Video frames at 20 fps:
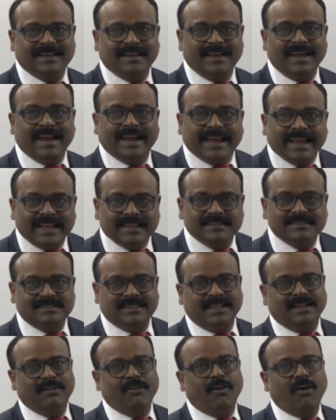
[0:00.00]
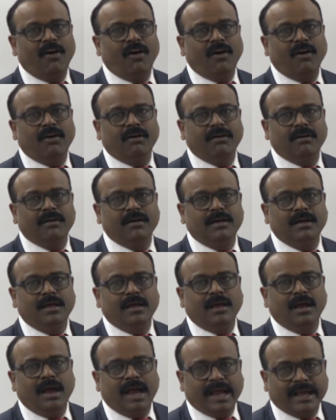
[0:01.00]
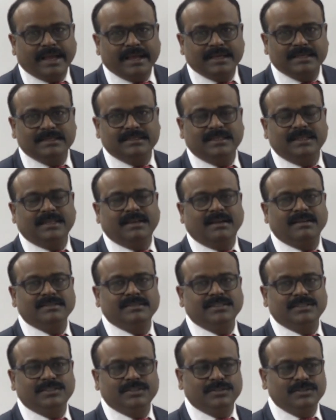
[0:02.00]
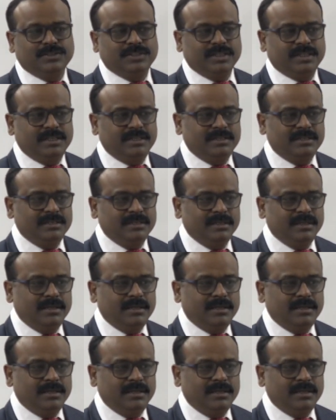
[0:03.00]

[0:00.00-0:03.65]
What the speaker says: against the law, against the constitution.